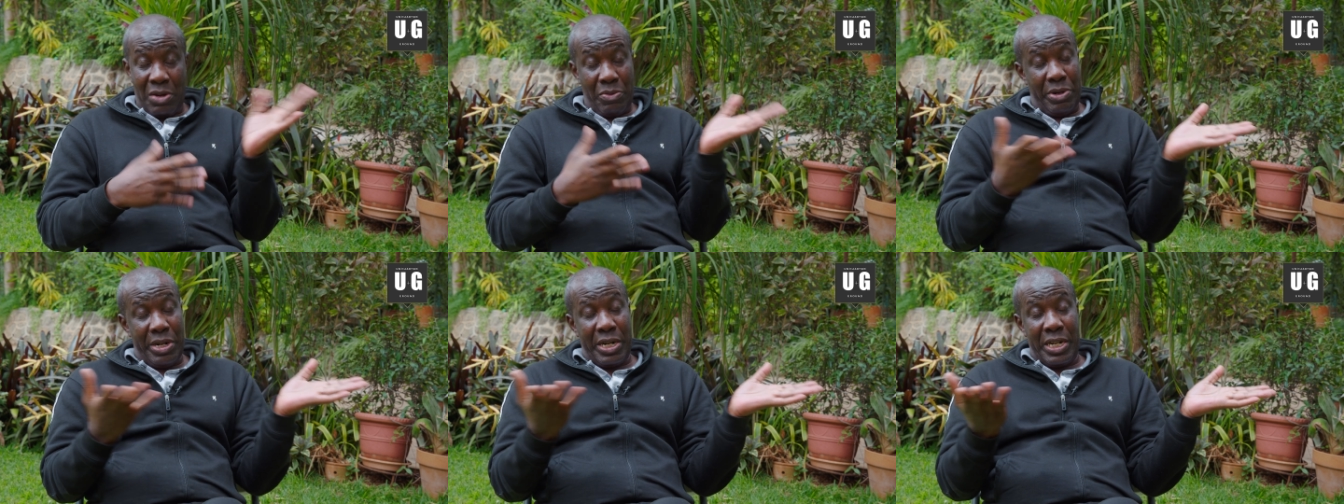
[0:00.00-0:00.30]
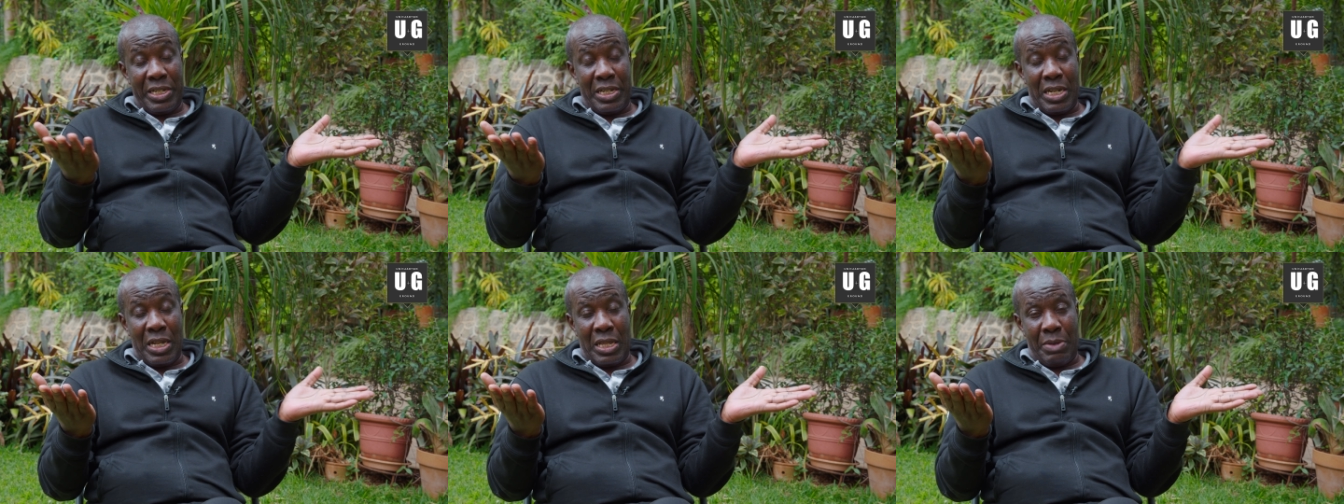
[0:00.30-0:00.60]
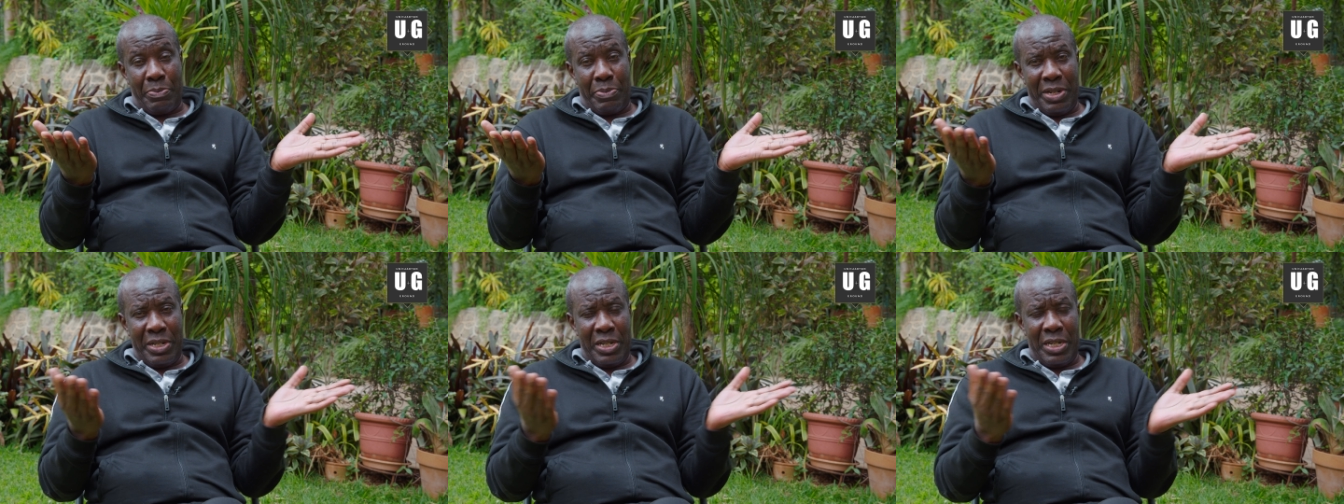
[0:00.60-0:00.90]
whereas the
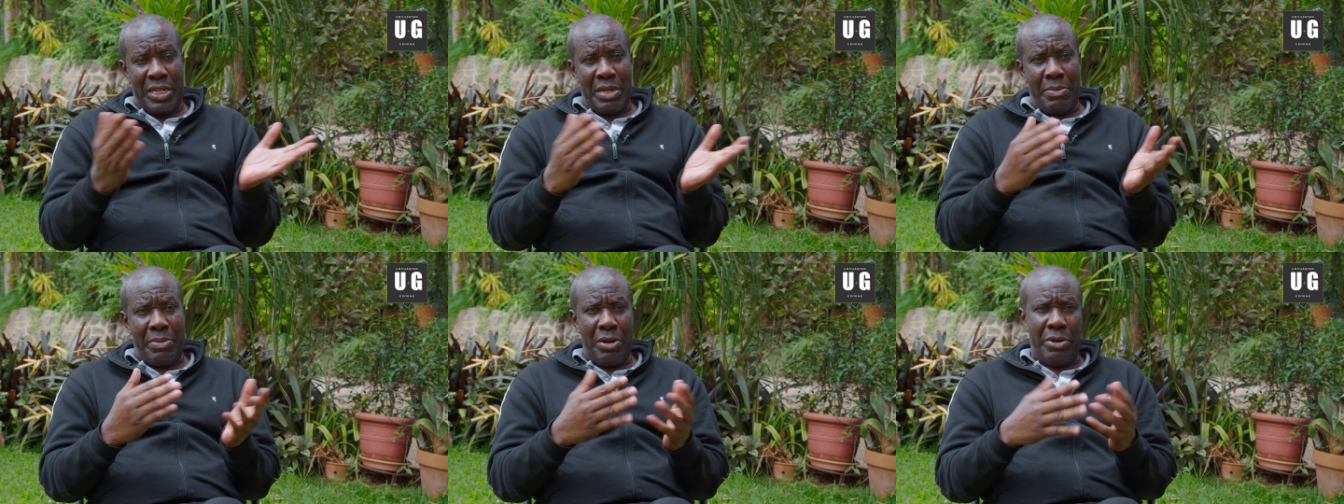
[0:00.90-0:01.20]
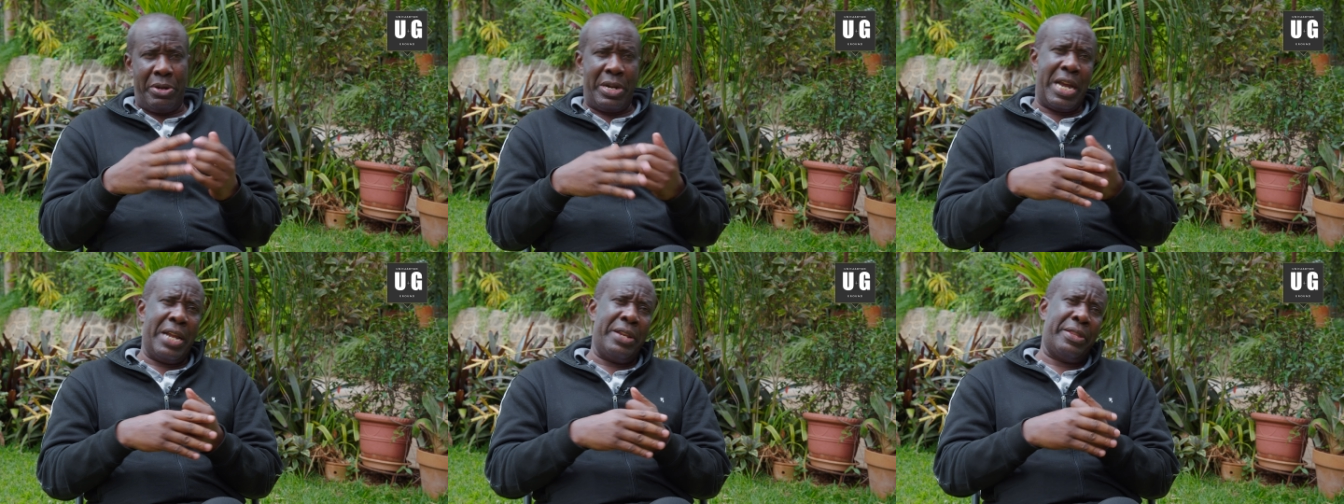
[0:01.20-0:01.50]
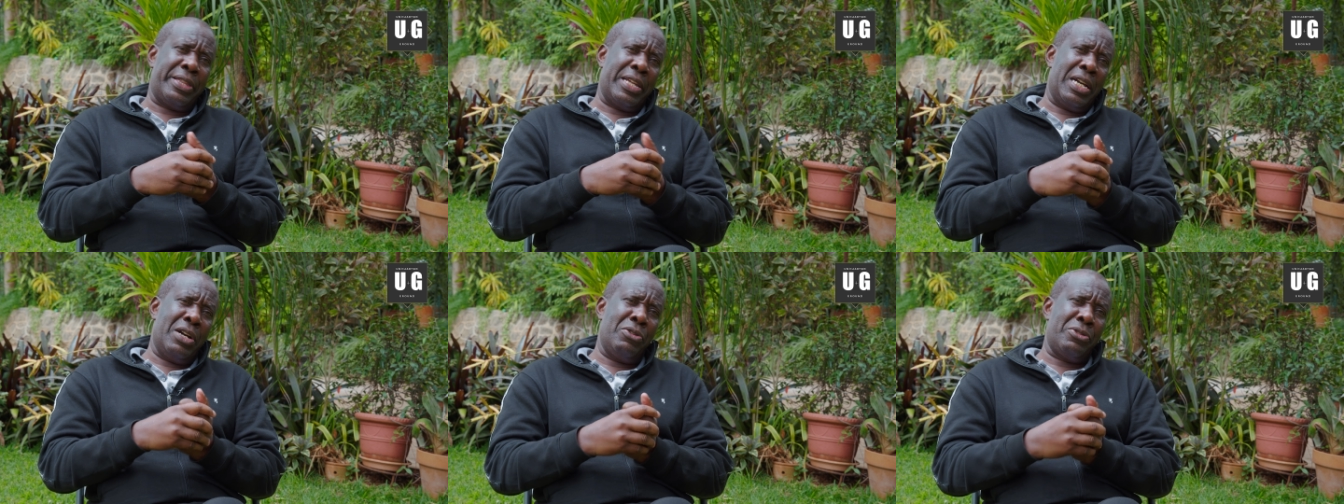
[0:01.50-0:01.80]
other places is about
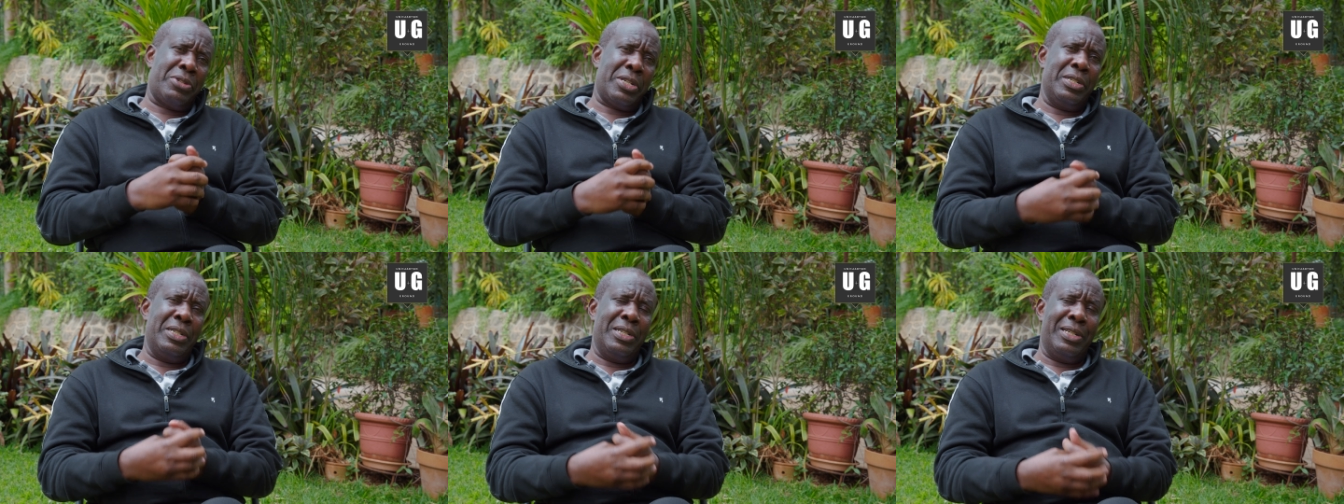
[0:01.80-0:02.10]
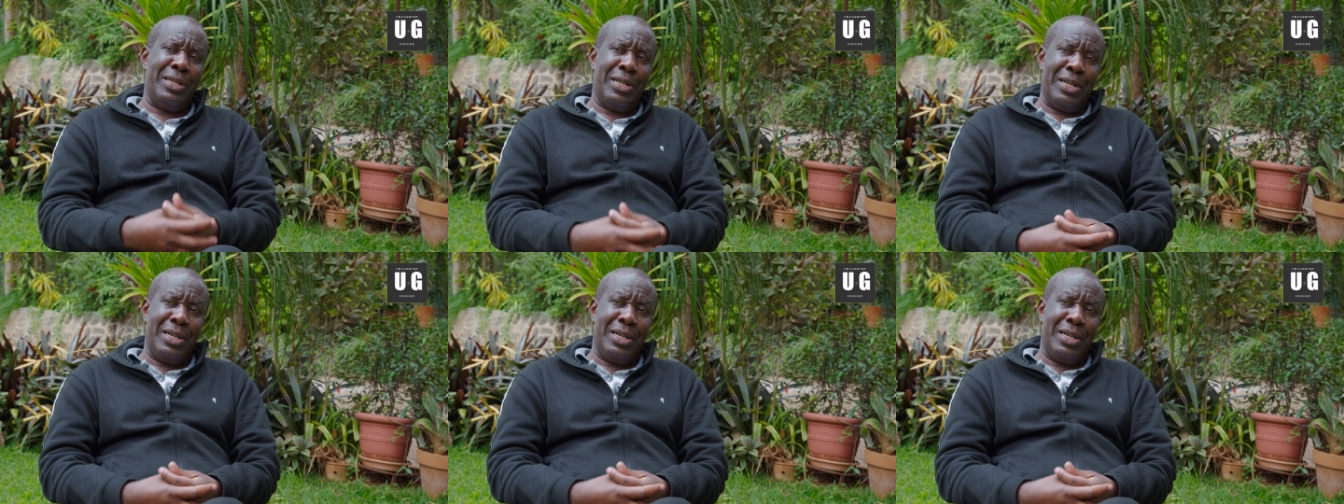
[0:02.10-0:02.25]
9,000.